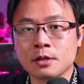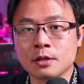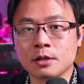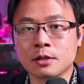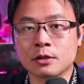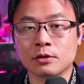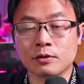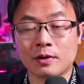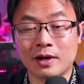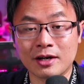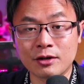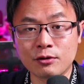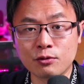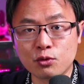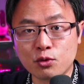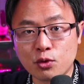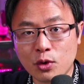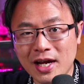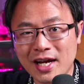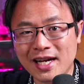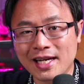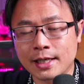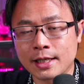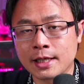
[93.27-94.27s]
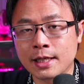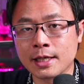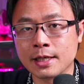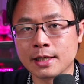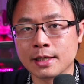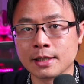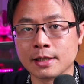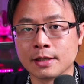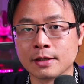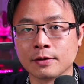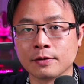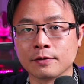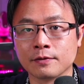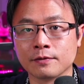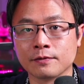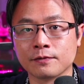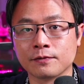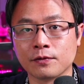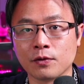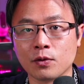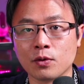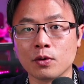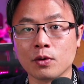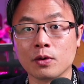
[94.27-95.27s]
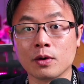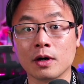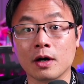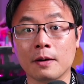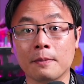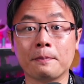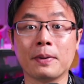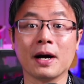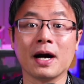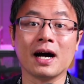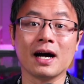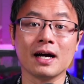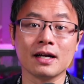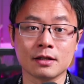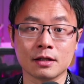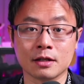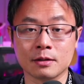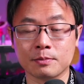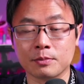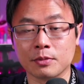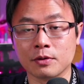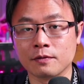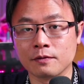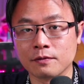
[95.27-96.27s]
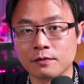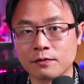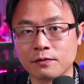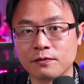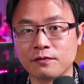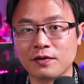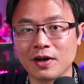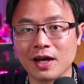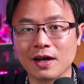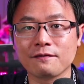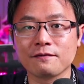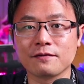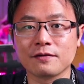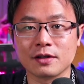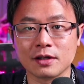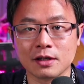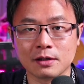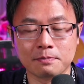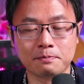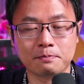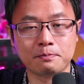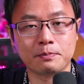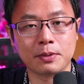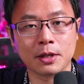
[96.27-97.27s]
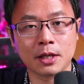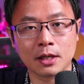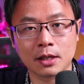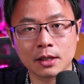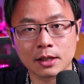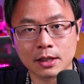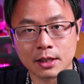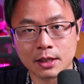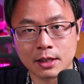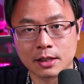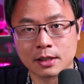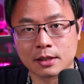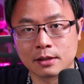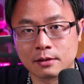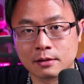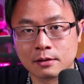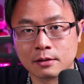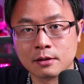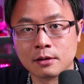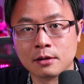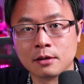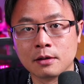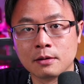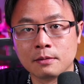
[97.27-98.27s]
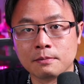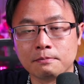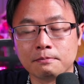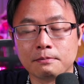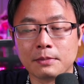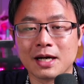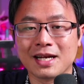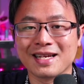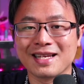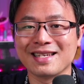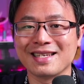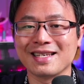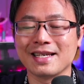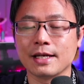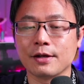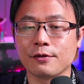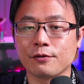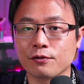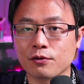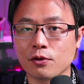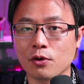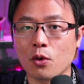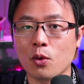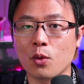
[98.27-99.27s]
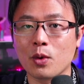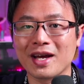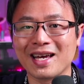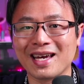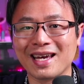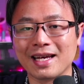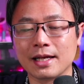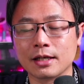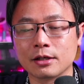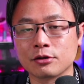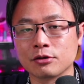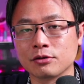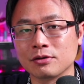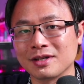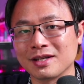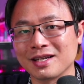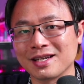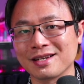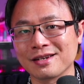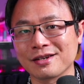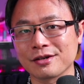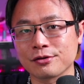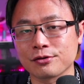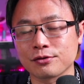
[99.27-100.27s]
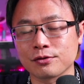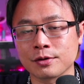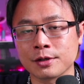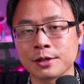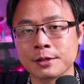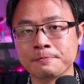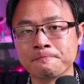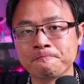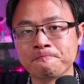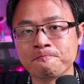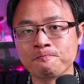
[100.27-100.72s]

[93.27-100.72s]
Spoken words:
So are you ready for a possible $50 billion money throw into the industry